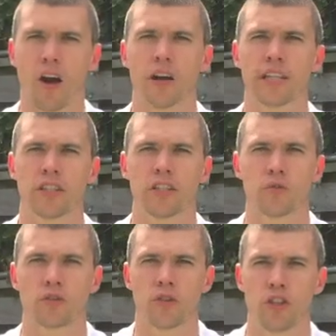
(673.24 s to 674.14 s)
Okay, so
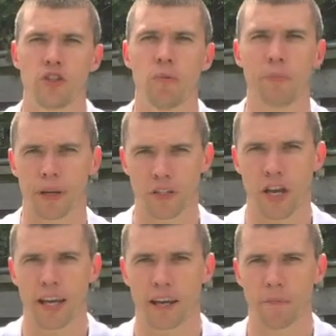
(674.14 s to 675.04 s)
this one's called the jumping
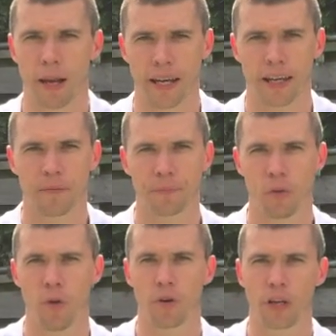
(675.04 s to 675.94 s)
jack plank,
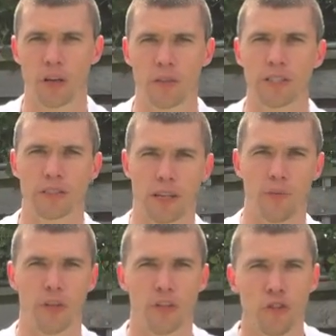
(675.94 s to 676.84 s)
and what we're going to do is,
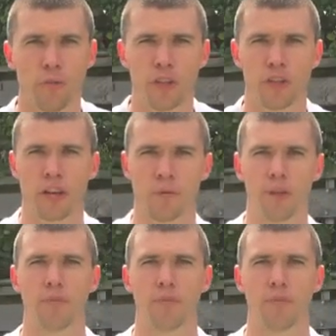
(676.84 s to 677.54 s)
with a jumping jack,